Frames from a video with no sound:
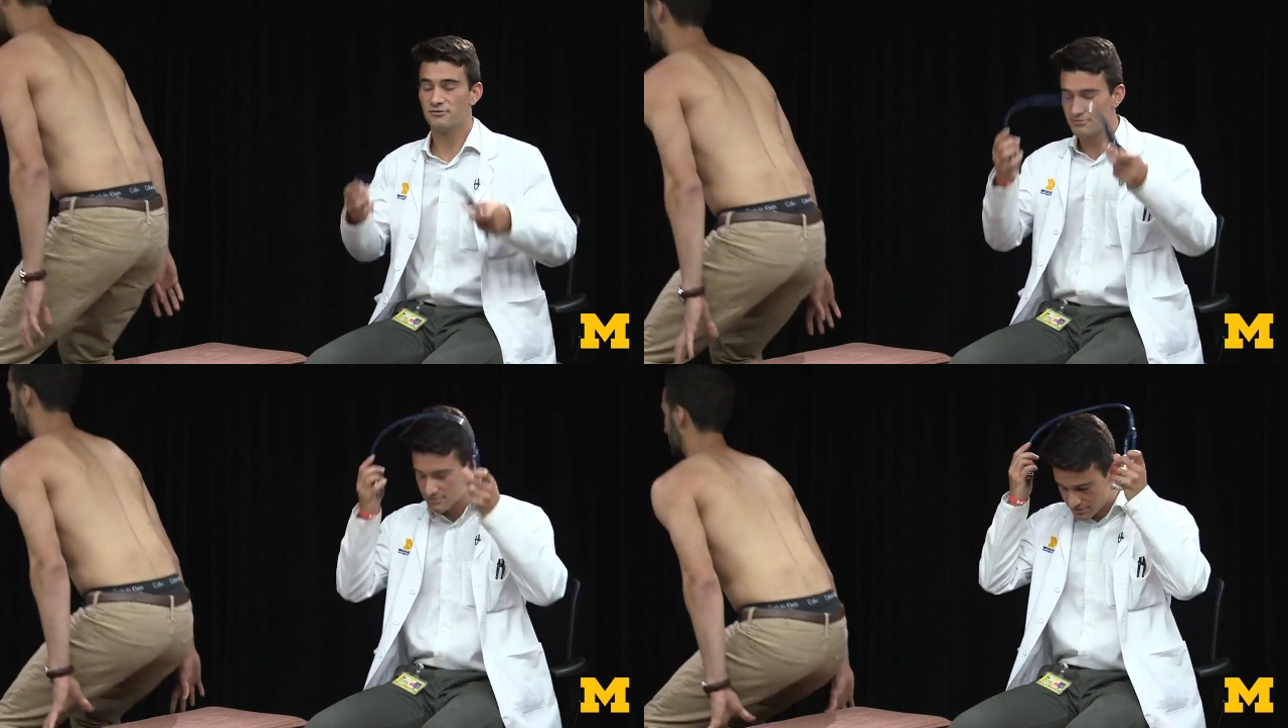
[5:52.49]
you
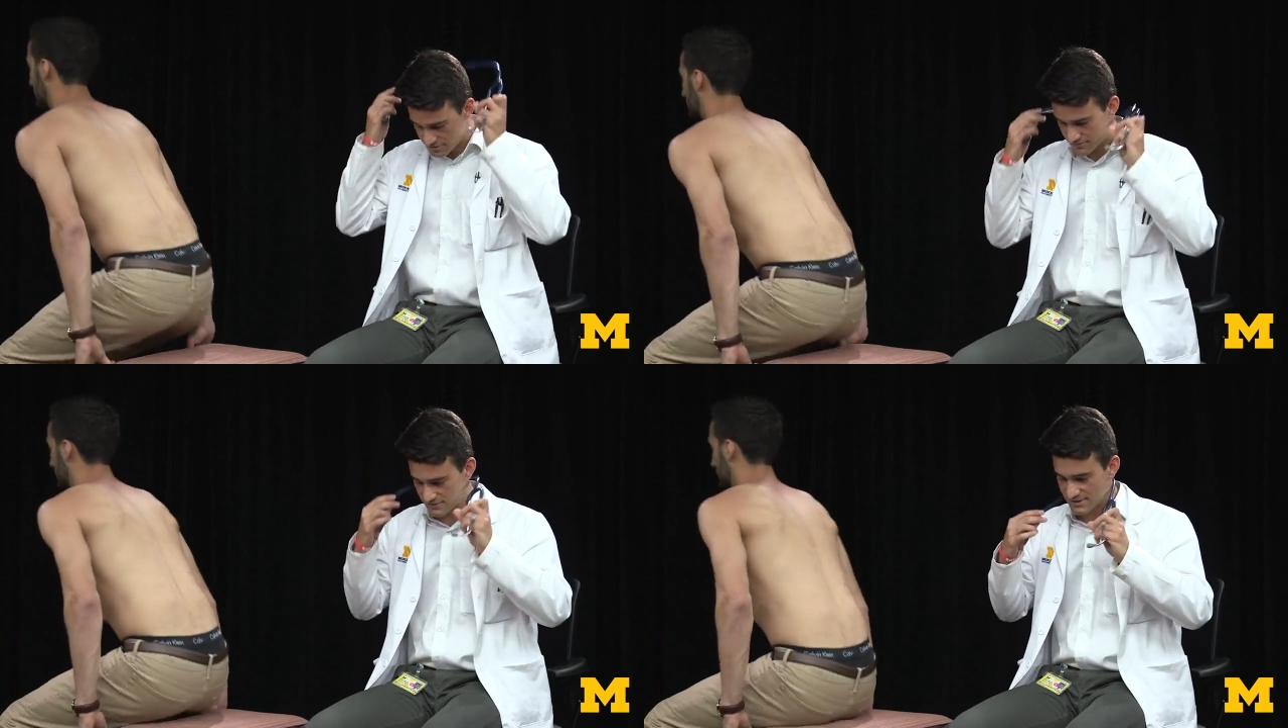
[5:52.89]
don't use
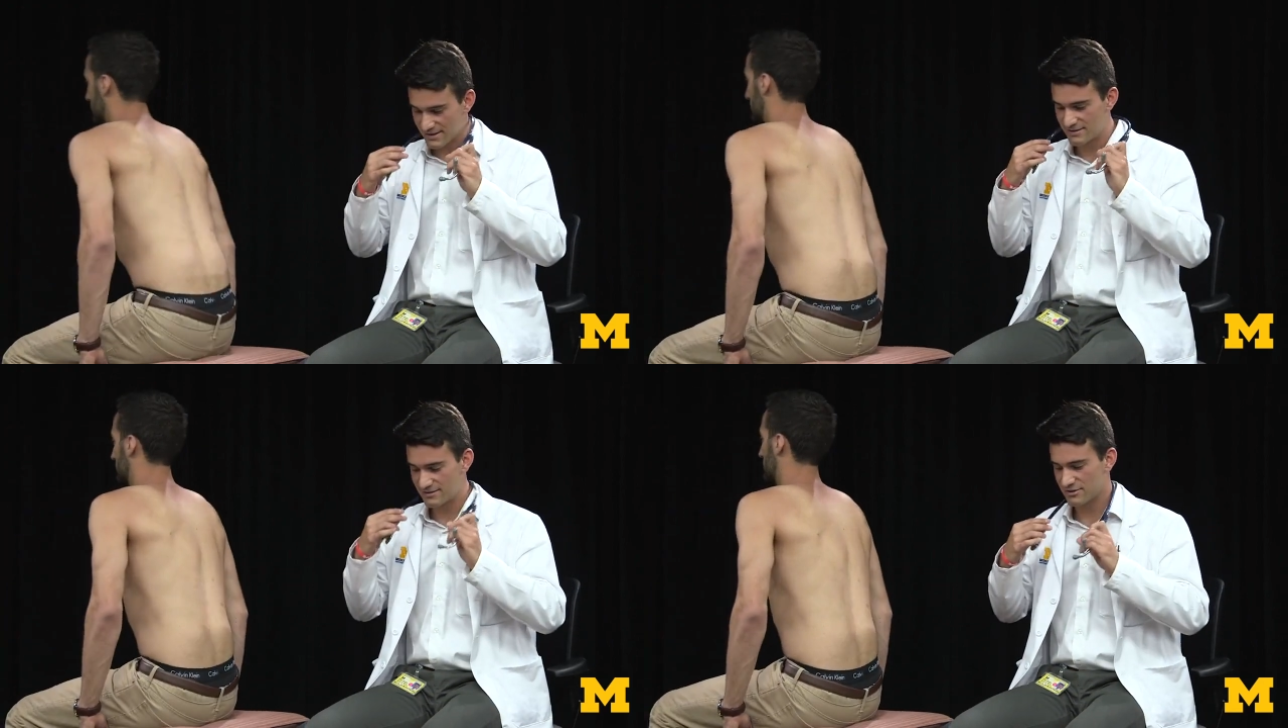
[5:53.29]
your
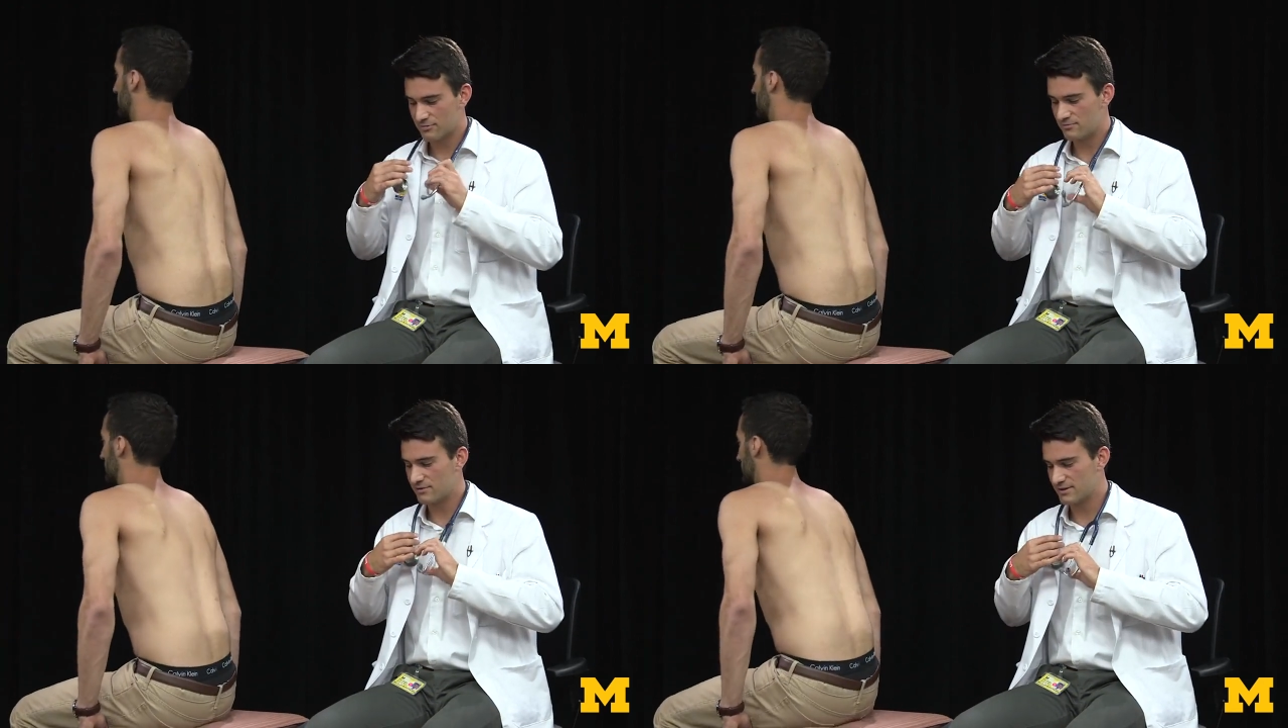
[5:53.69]

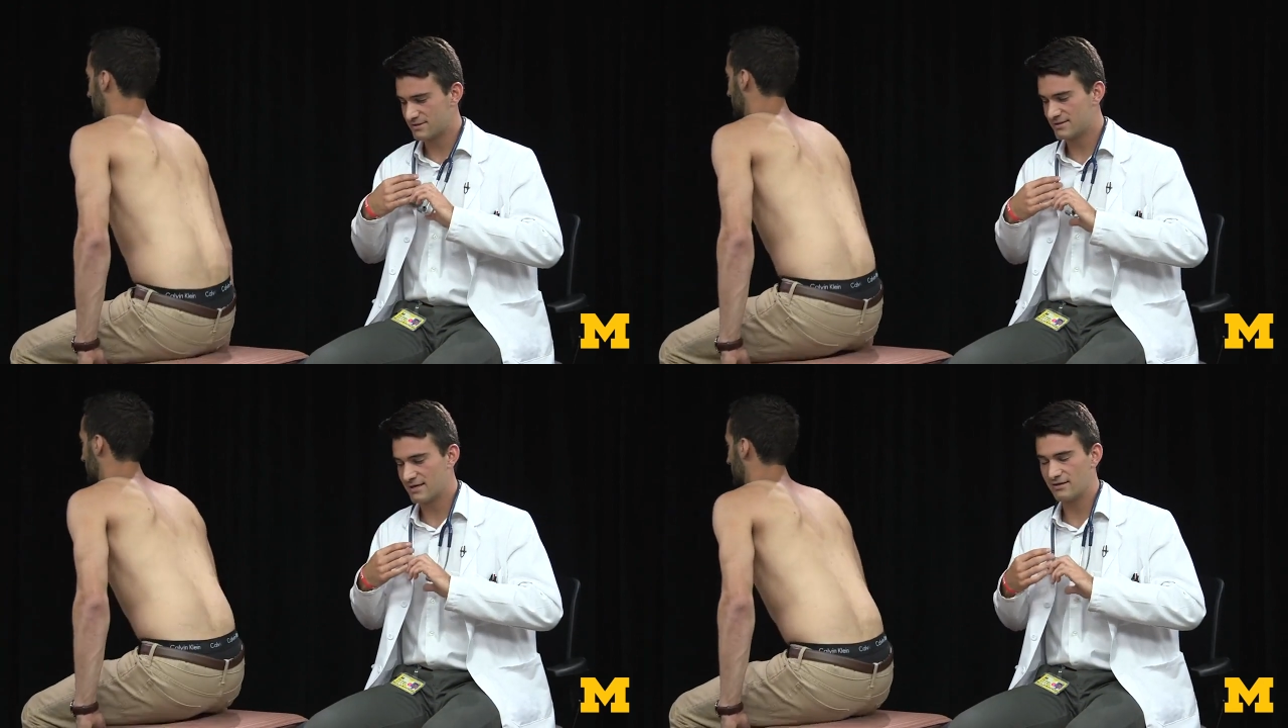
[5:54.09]
stethoscope, but
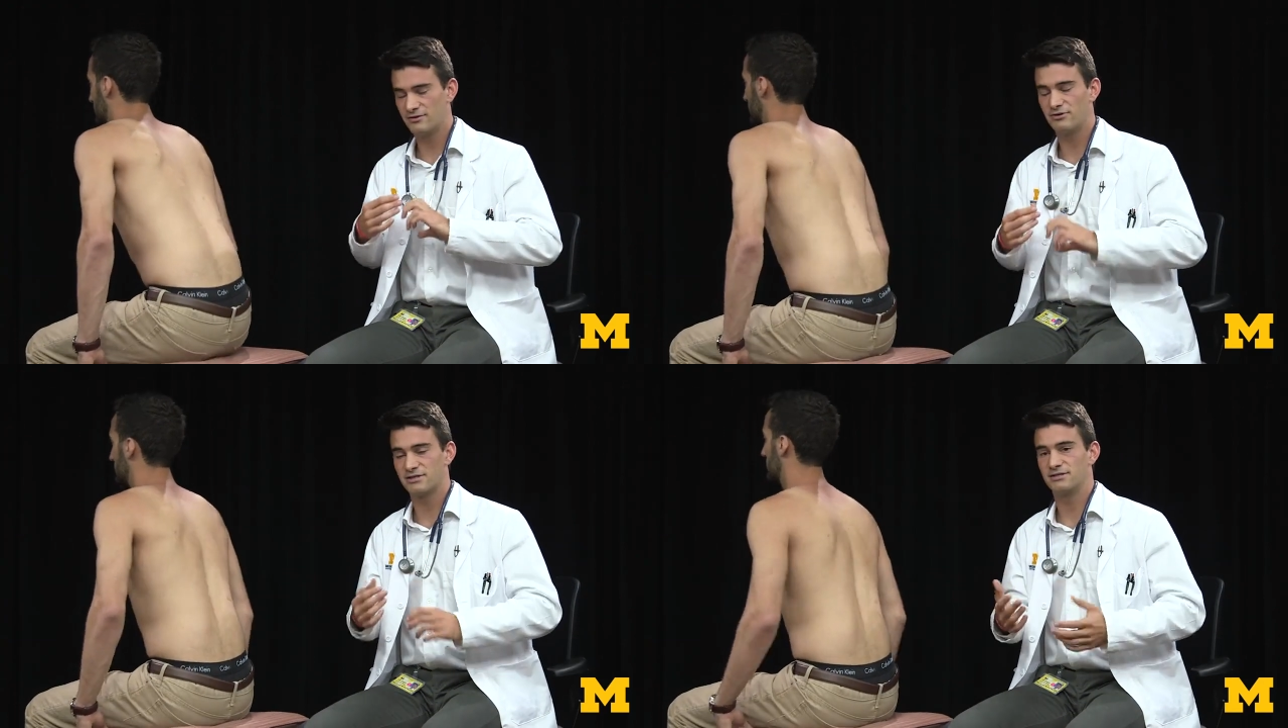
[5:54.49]
instead
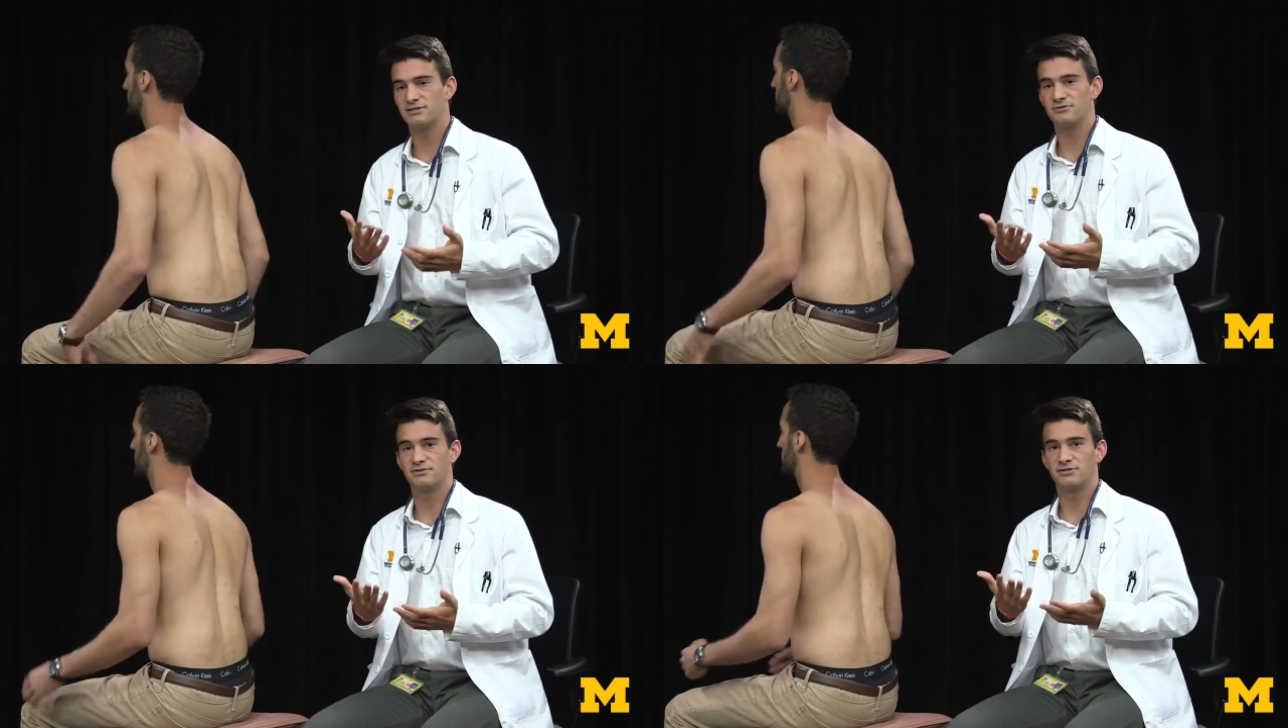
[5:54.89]
you
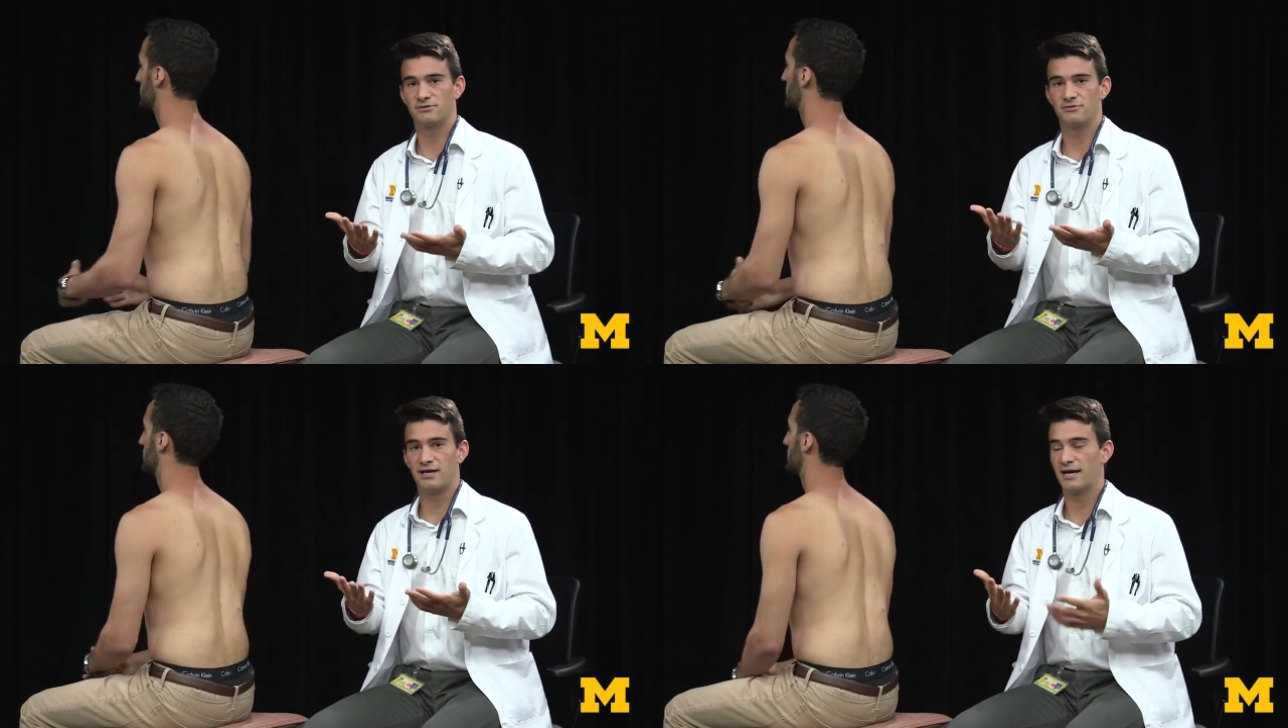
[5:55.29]
actually use
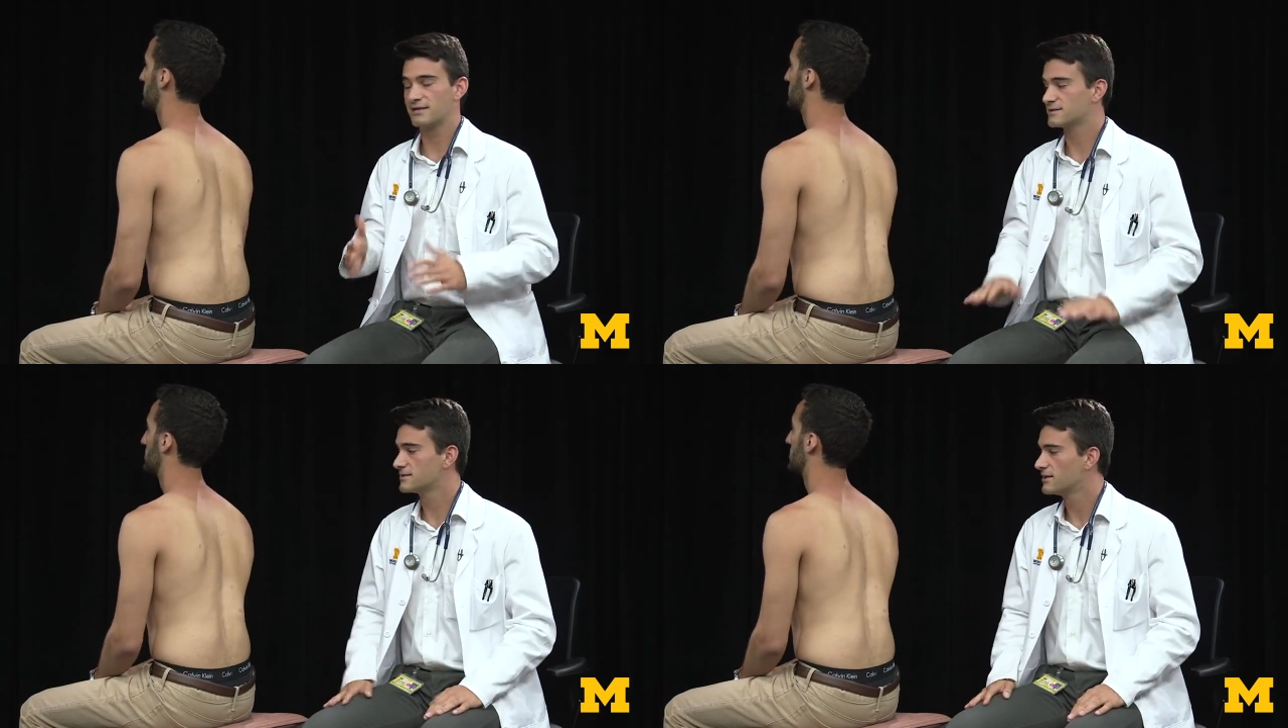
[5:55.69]
your own
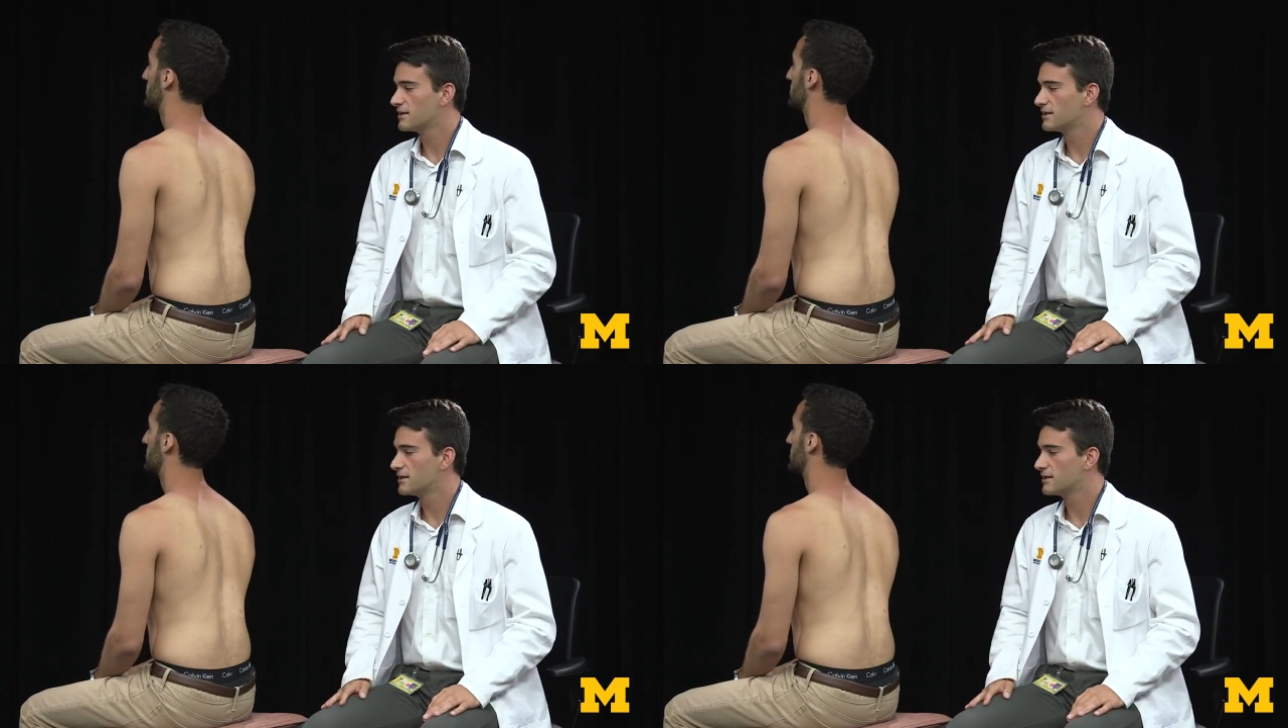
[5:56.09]
hands.